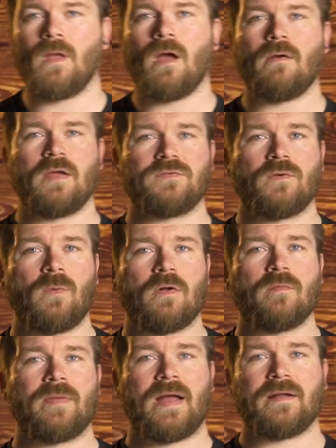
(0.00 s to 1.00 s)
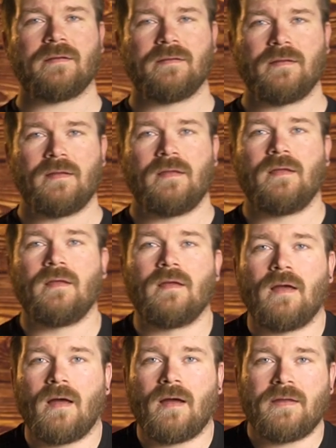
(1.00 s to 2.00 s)
All right, so welcome back.
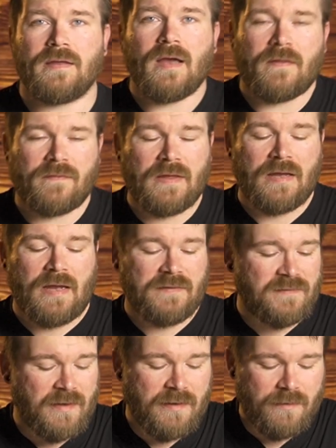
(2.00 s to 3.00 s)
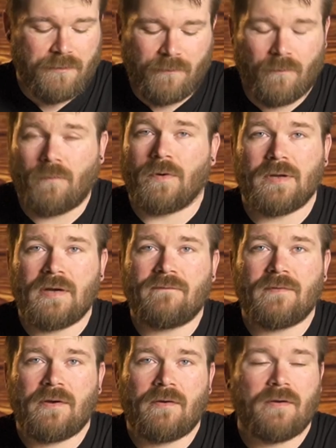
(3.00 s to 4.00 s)
I said it. We're going to
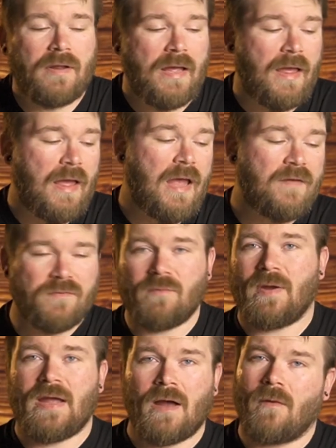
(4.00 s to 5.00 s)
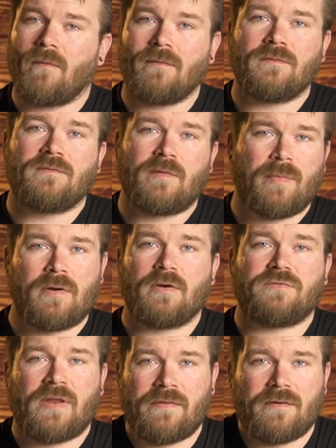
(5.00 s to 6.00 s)
figure every way out to
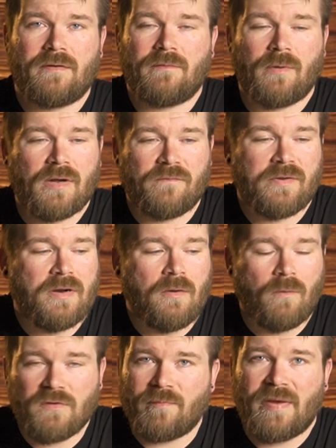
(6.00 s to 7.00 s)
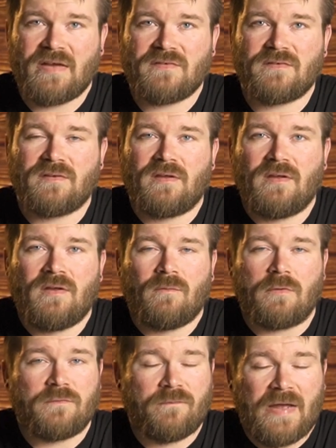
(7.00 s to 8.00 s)
burnish leather. We're going to figure out what's best,
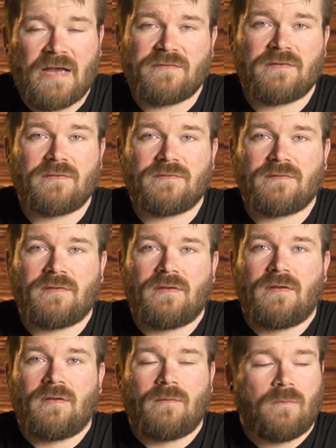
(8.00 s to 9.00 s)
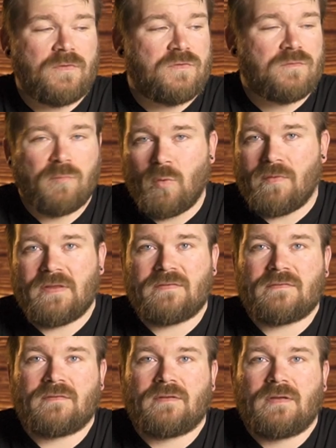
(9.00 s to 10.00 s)
what's fastest, what's
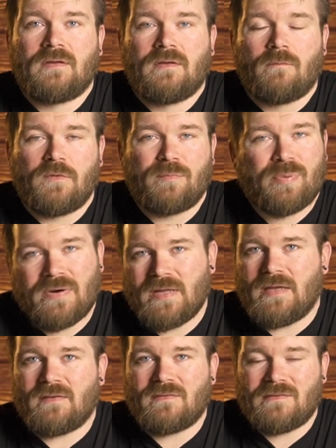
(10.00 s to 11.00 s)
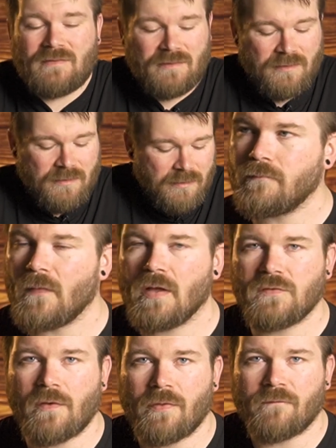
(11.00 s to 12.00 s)
smoothest, what's prettiest.
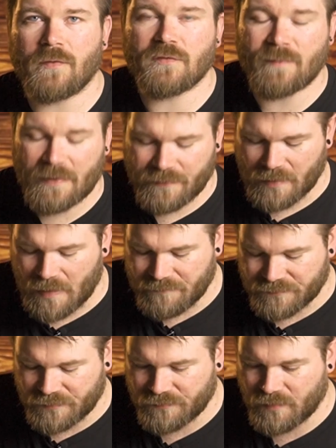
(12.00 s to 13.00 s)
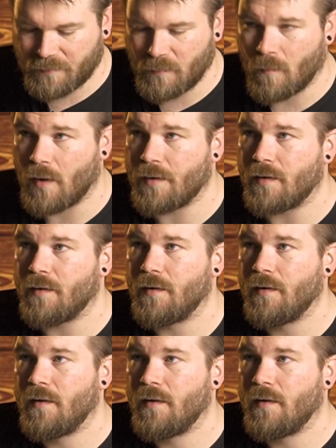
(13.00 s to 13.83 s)
So the first method obviously is going to be water.